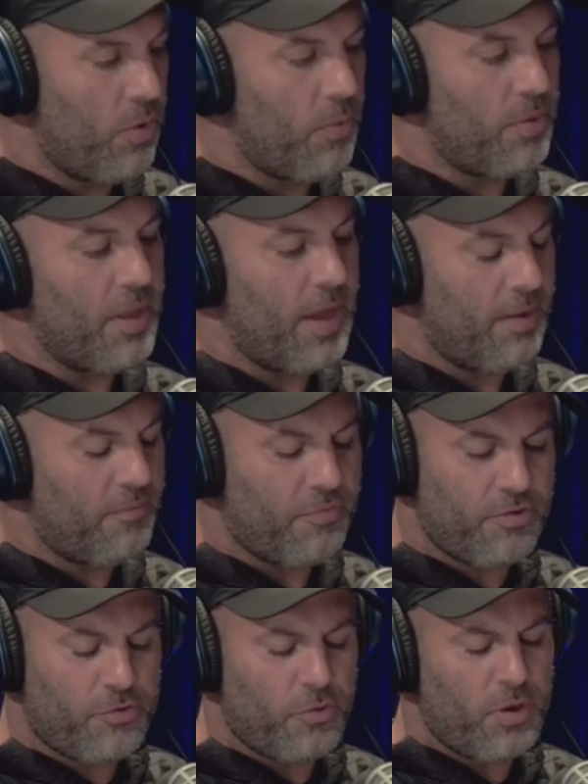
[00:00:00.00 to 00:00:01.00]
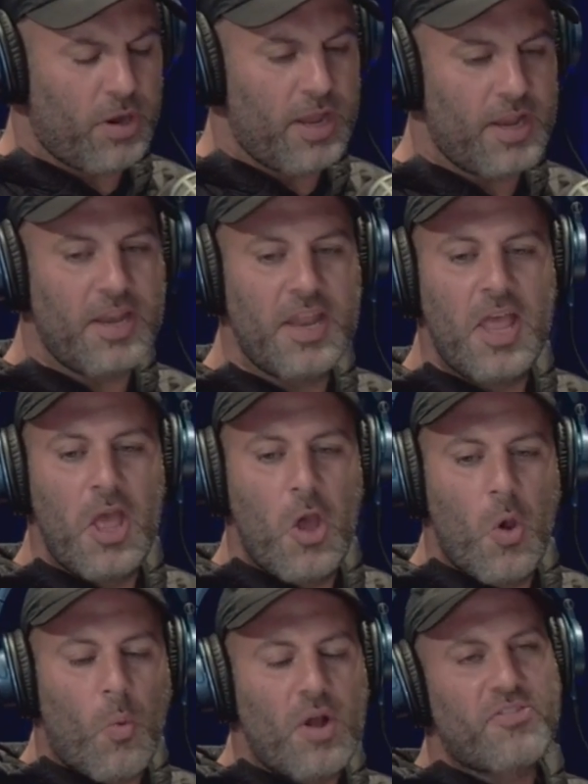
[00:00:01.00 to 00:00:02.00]
with that for sure. And
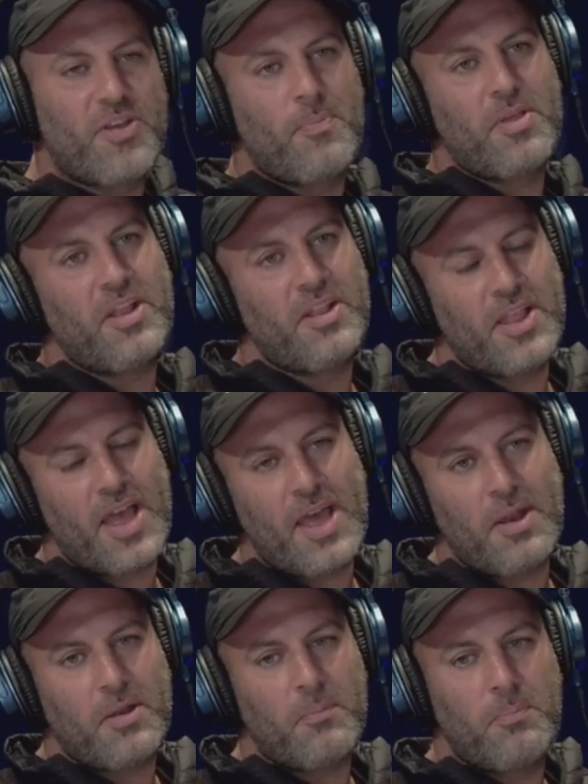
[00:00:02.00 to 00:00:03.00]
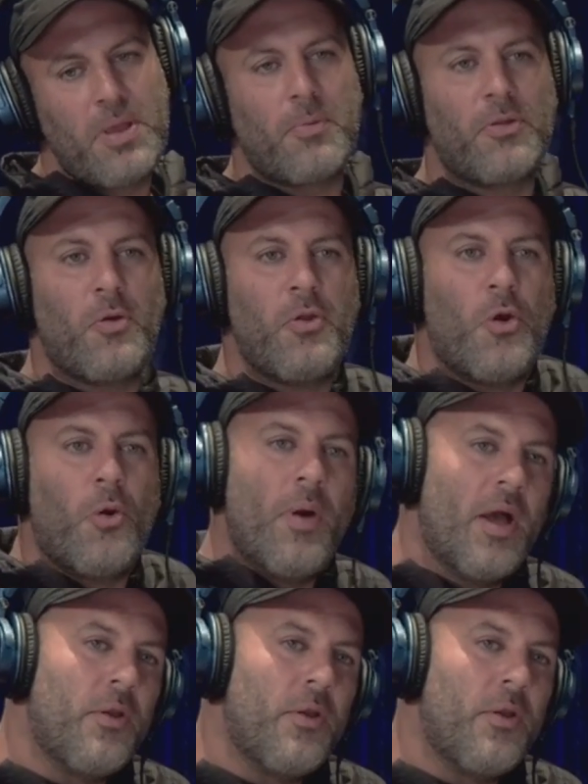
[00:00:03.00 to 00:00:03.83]
what's something that people don't know about